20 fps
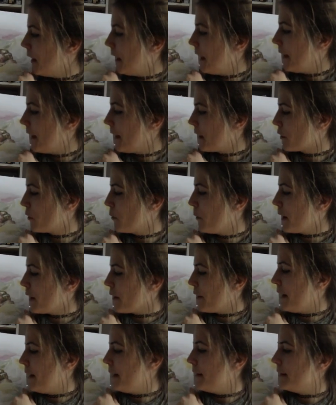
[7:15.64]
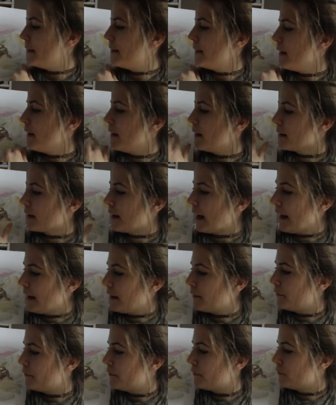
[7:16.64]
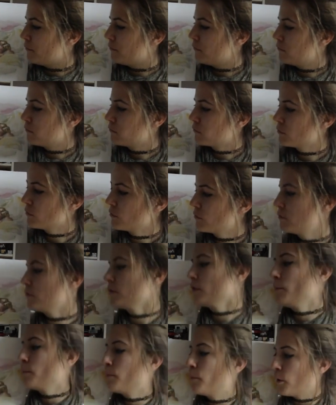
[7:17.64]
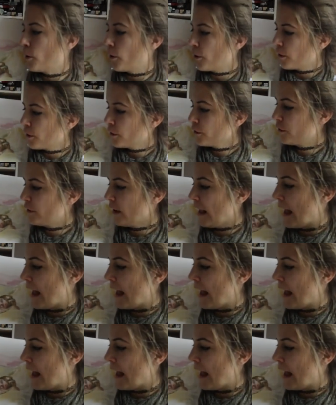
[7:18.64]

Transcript: like the way that it kind of blurs